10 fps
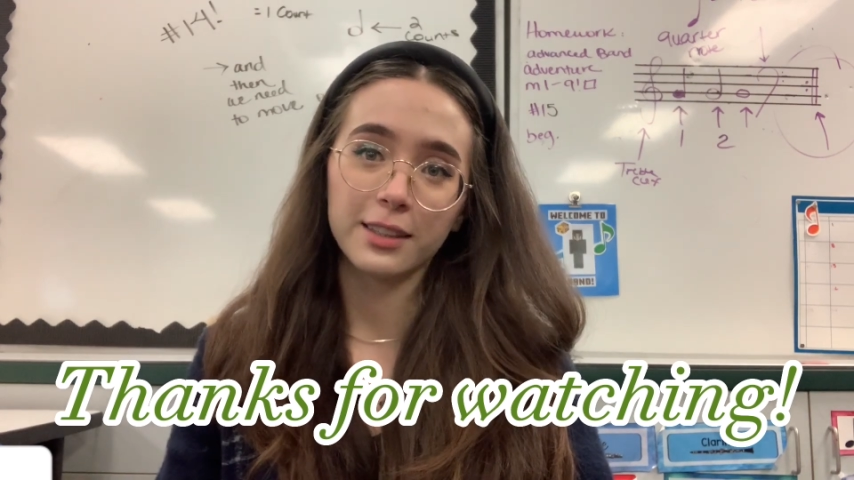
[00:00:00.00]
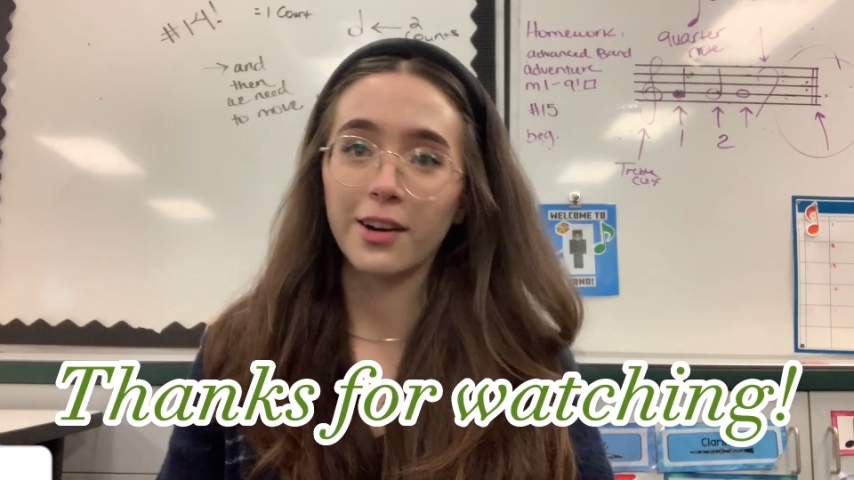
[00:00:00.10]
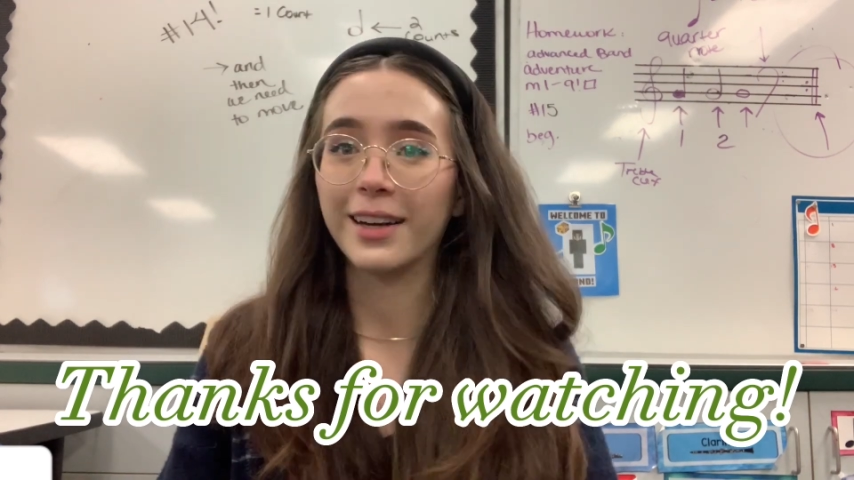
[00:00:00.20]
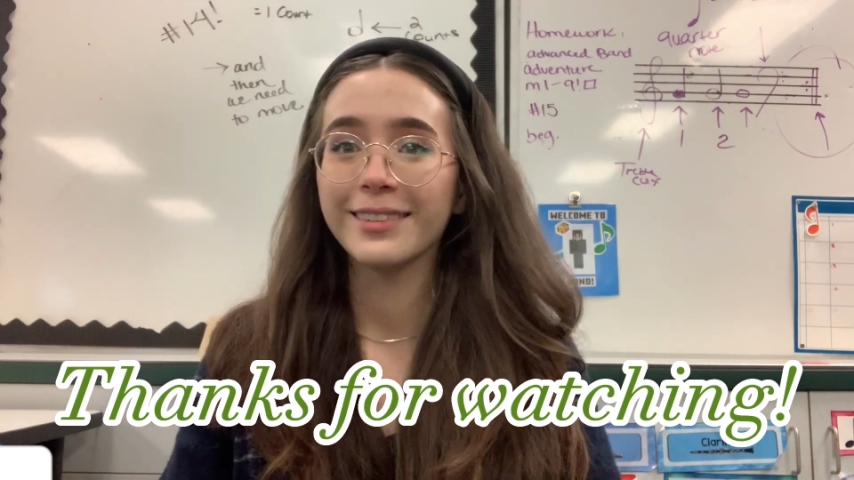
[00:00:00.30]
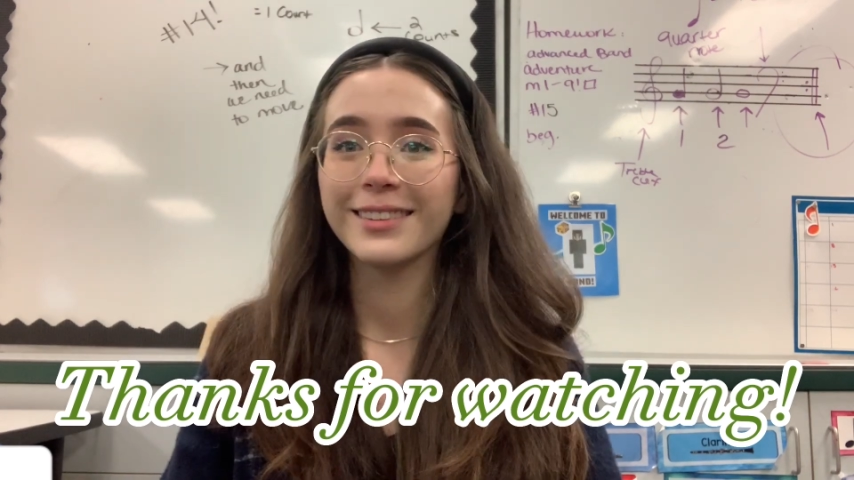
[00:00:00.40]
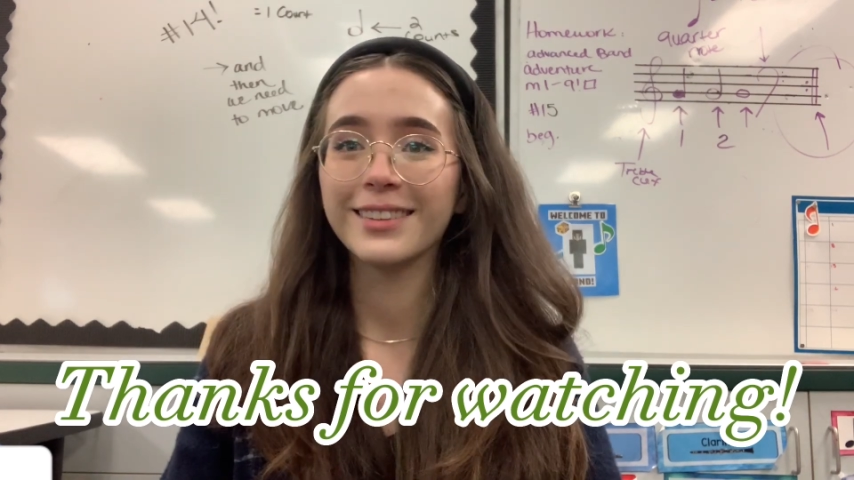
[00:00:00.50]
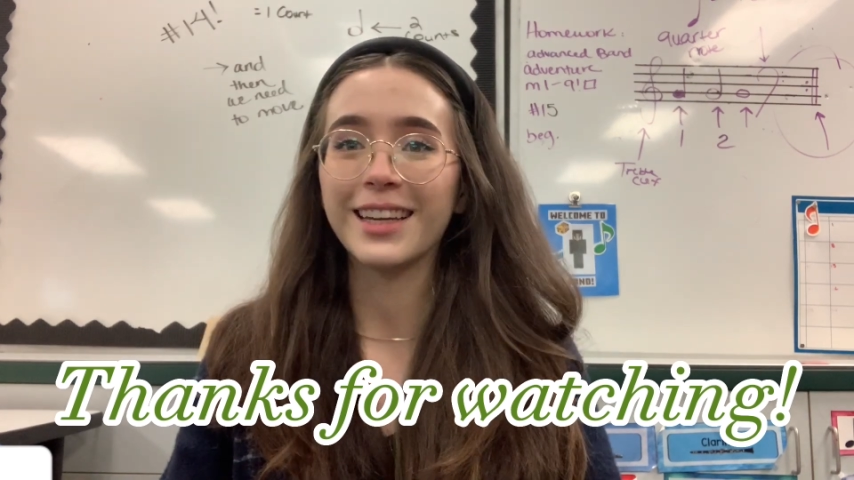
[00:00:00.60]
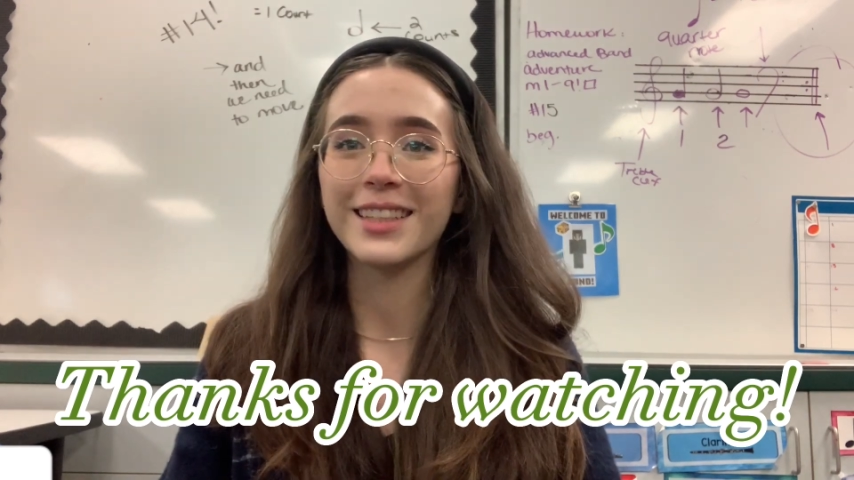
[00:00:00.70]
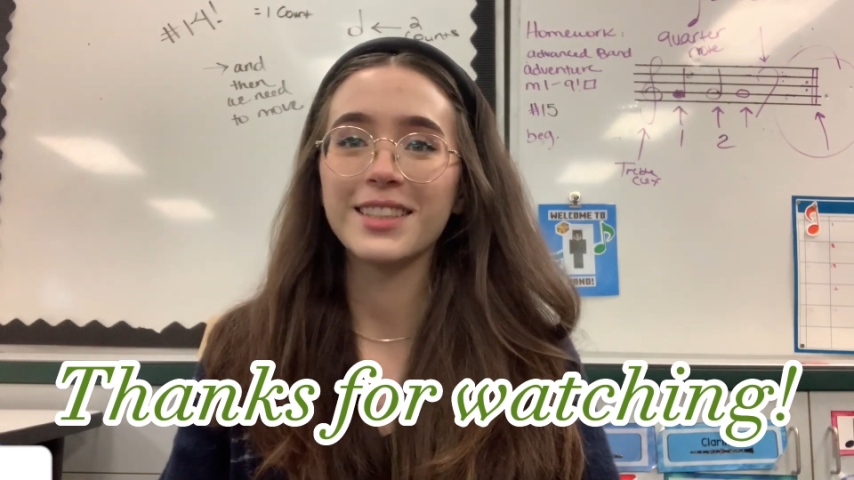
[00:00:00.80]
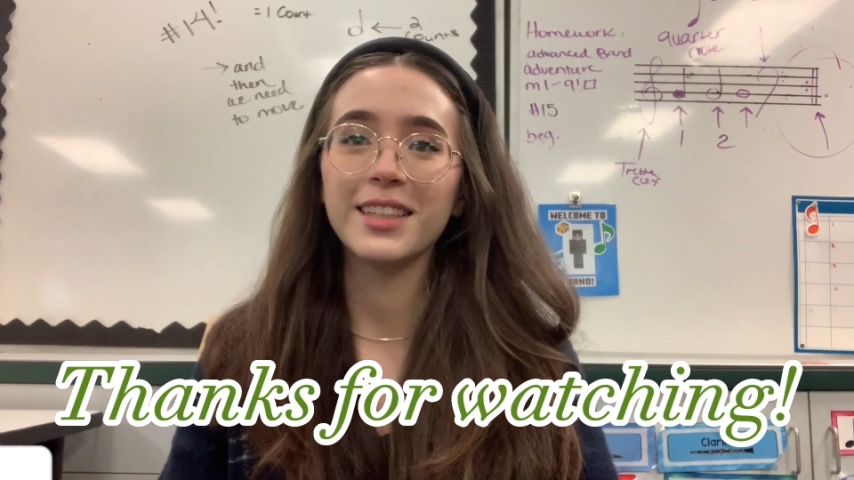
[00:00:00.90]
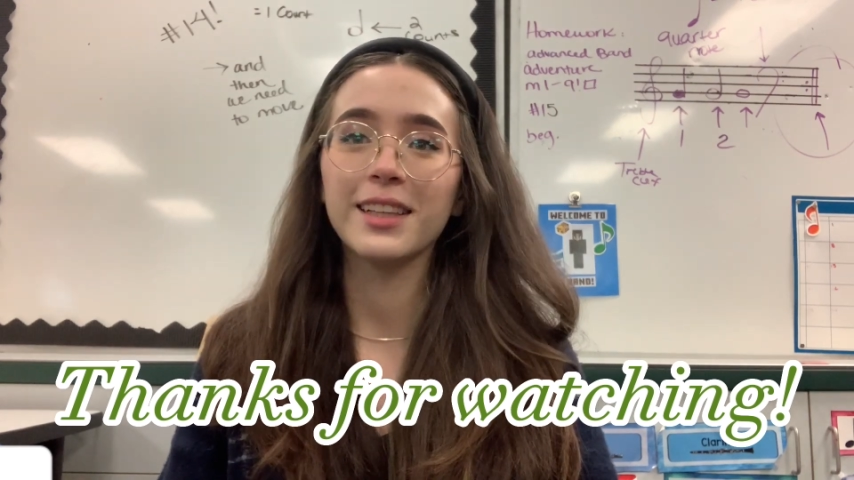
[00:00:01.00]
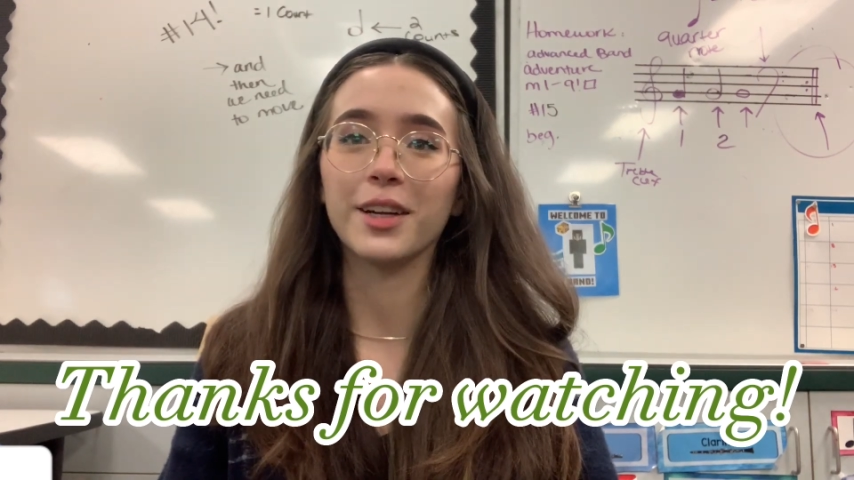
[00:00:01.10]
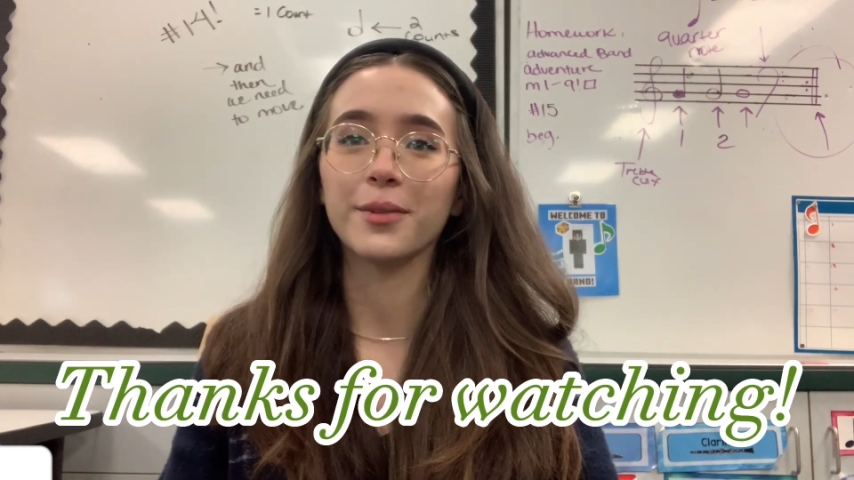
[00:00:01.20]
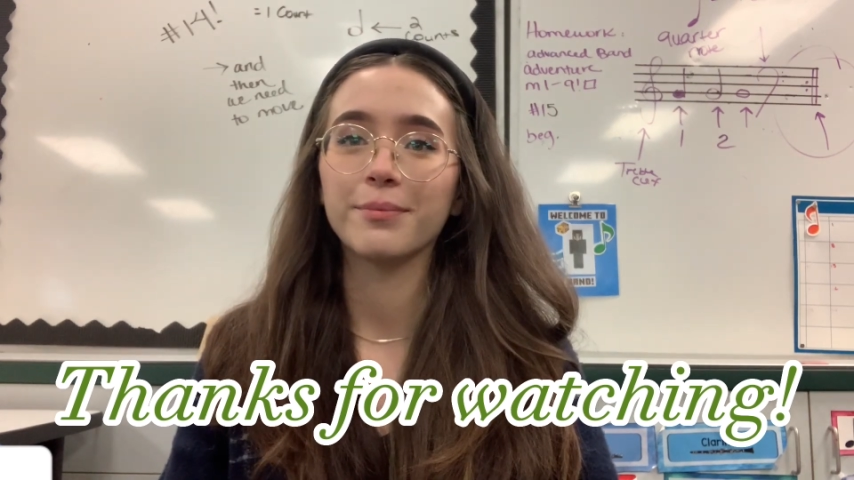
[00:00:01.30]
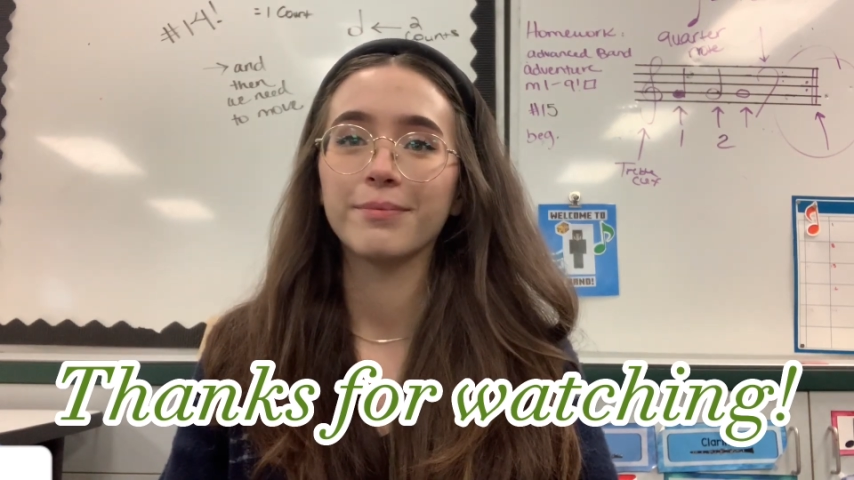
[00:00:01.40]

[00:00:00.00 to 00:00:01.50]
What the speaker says: All right, thanks. See you later.